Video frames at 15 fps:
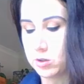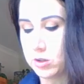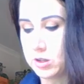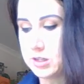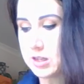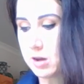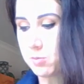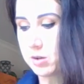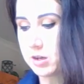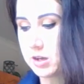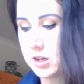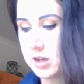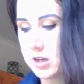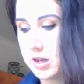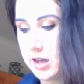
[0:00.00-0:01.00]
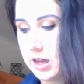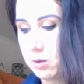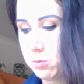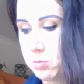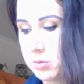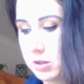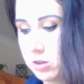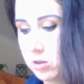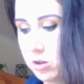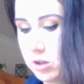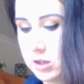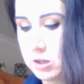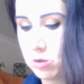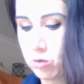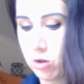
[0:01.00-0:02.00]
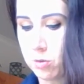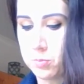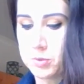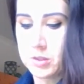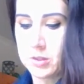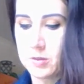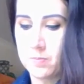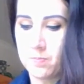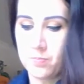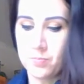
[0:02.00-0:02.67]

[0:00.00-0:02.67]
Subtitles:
in that one, it would be 30 drops.